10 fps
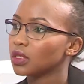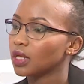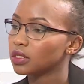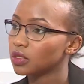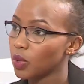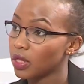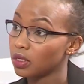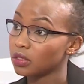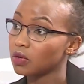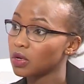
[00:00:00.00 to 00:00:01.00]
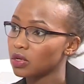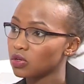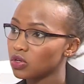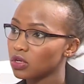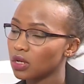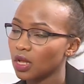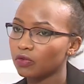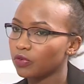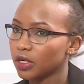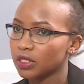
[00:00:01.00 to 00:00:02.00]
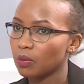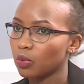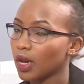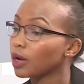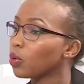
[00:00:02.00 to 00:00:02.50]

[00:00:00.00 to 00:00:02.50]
That is why there is a range. And for example, like